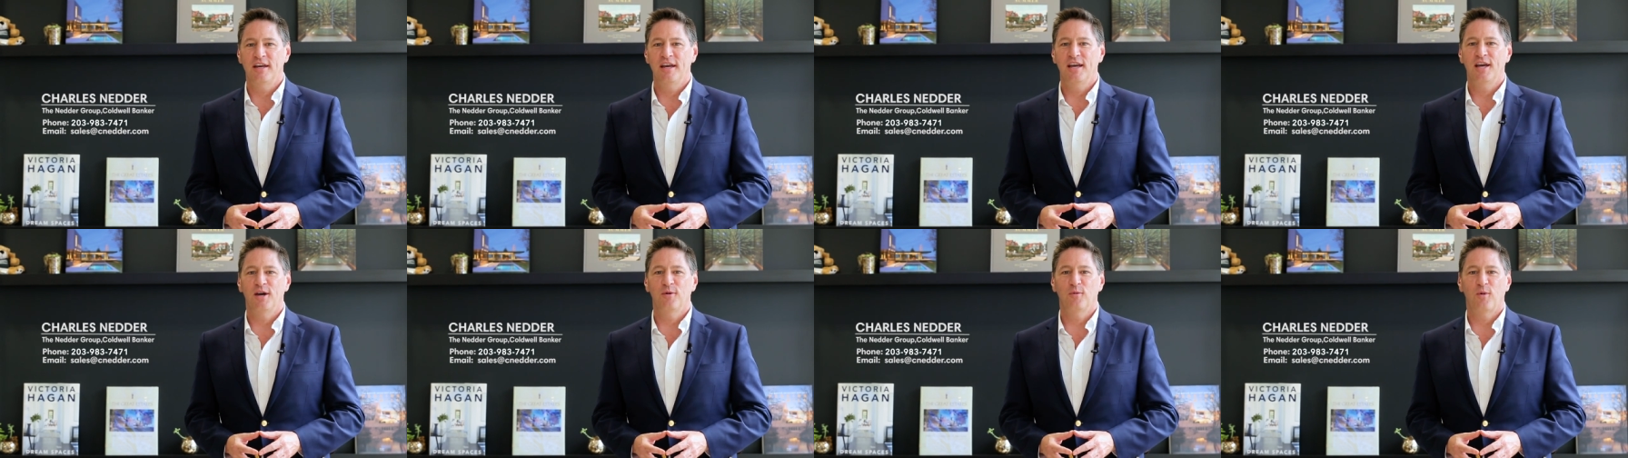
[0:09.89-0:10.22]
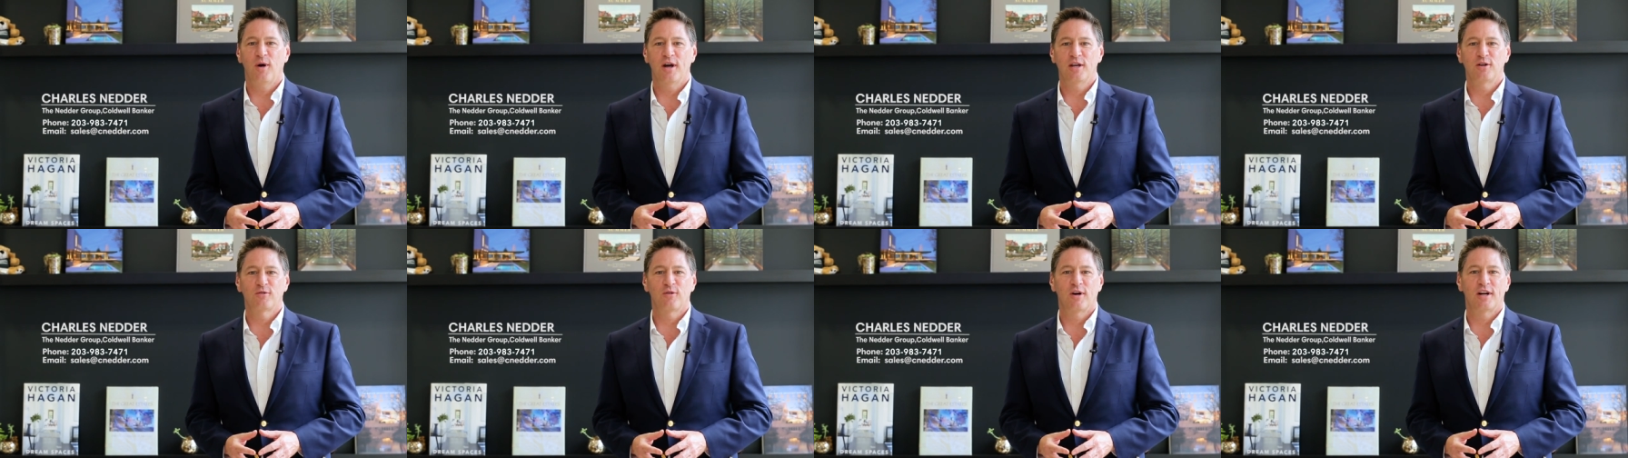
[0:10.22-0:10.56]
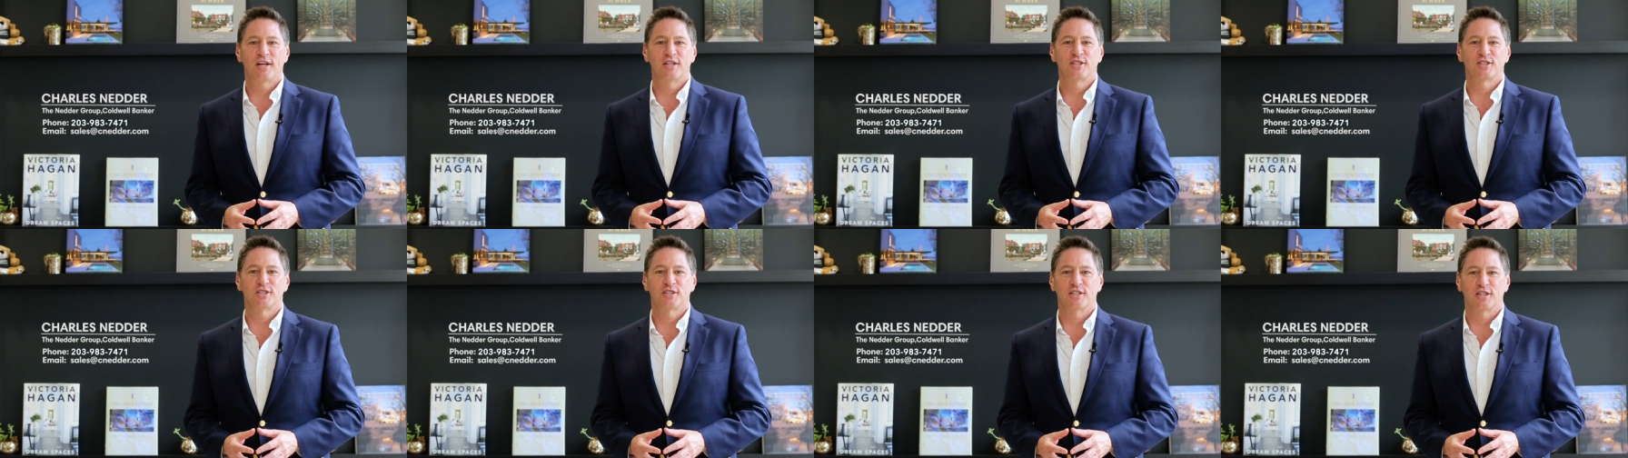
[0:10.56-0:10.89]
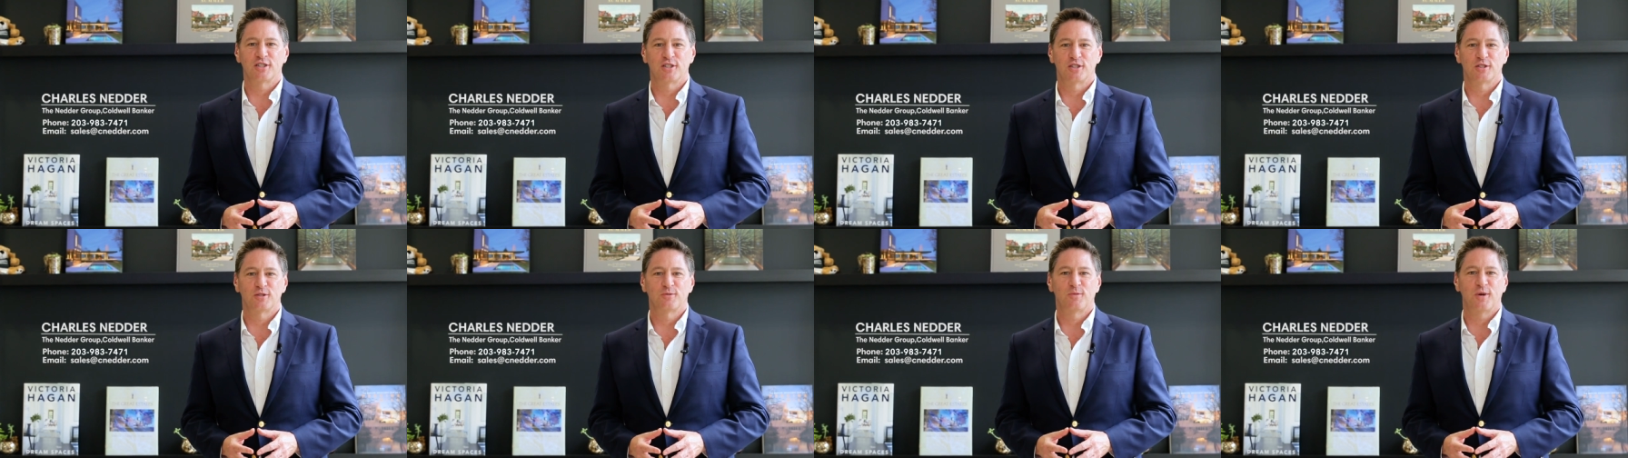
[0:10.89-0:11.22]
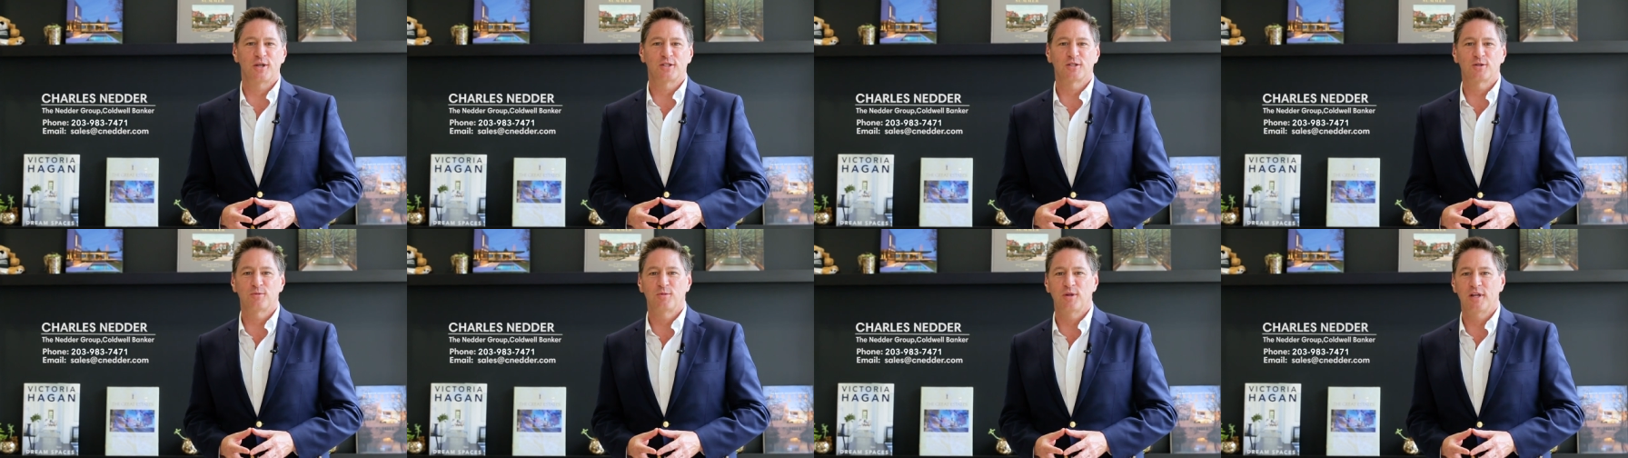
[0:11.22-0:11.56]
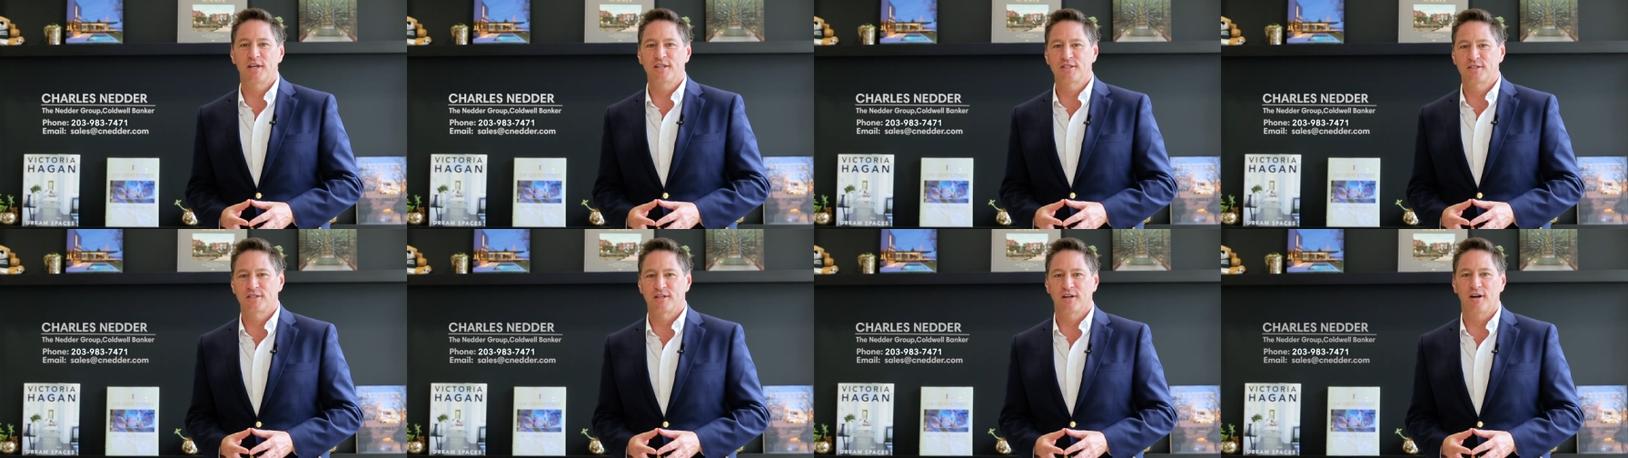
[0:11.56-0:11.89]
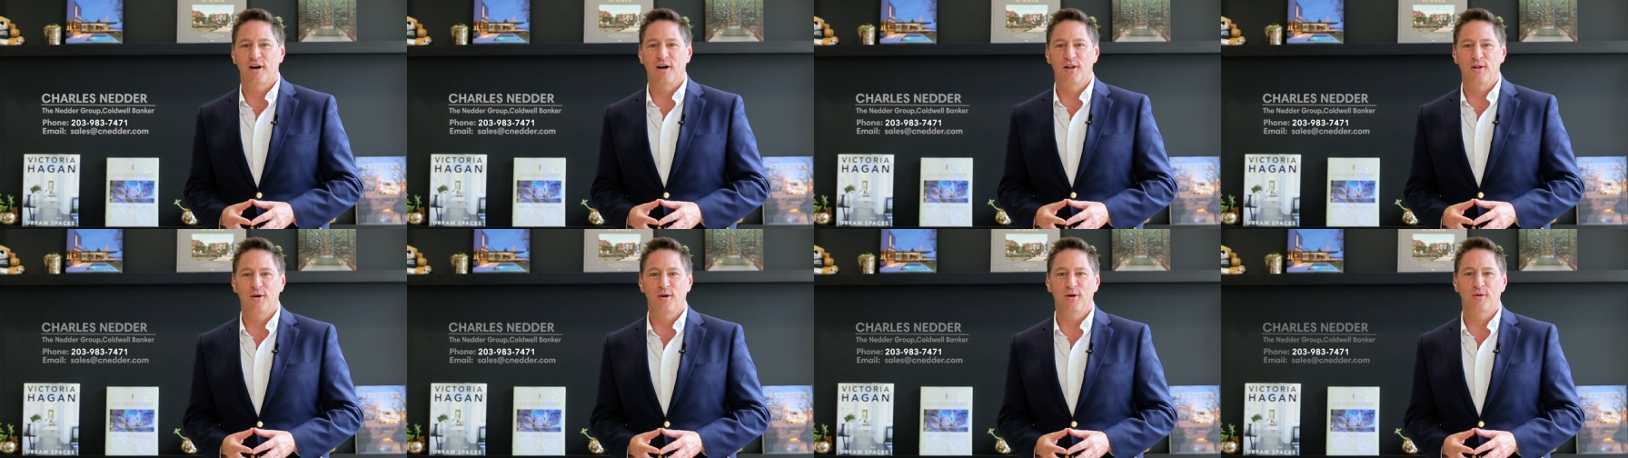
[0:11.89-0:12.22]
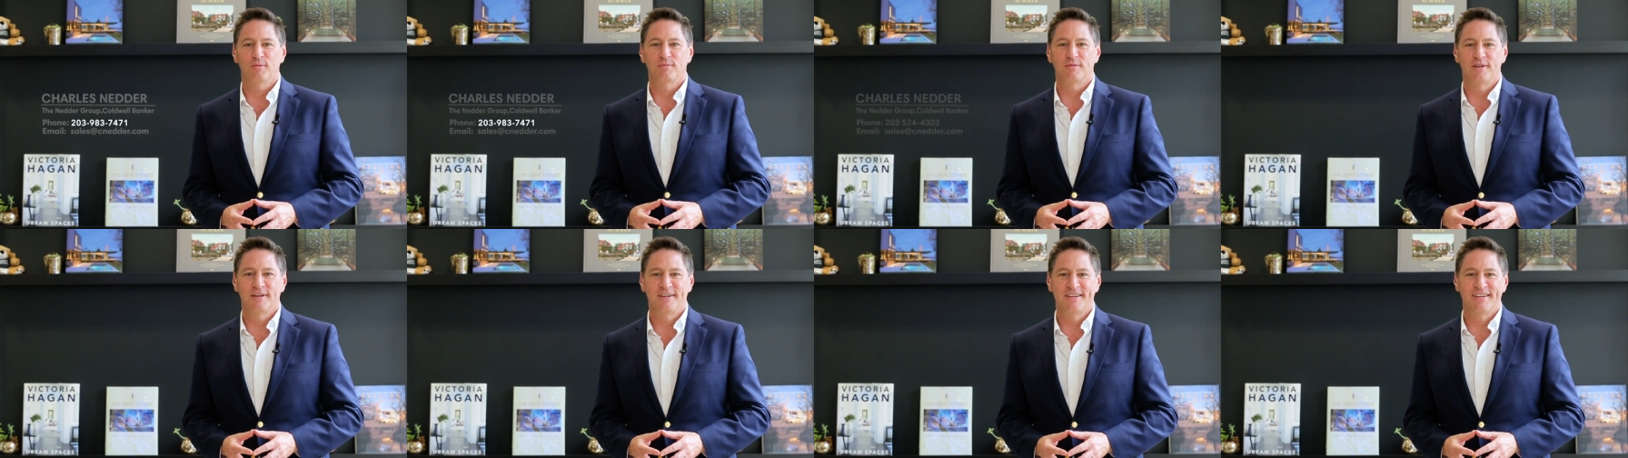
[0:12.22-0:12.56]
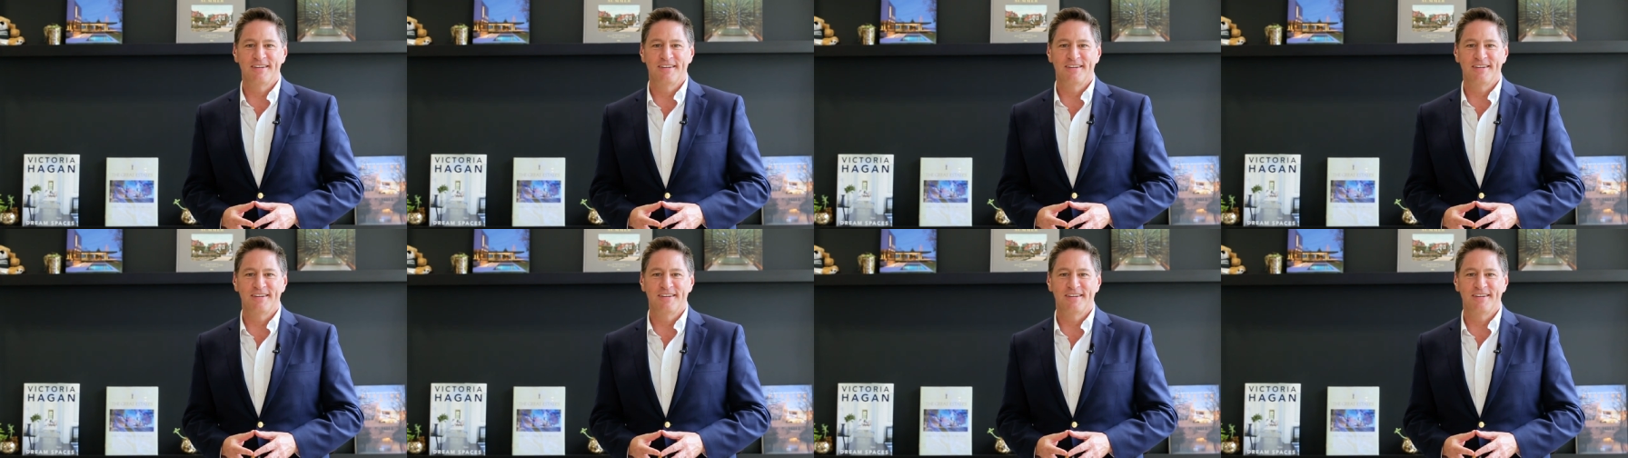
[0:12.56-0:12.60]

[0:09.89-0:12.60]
and why Greenwich is such a special place to call home.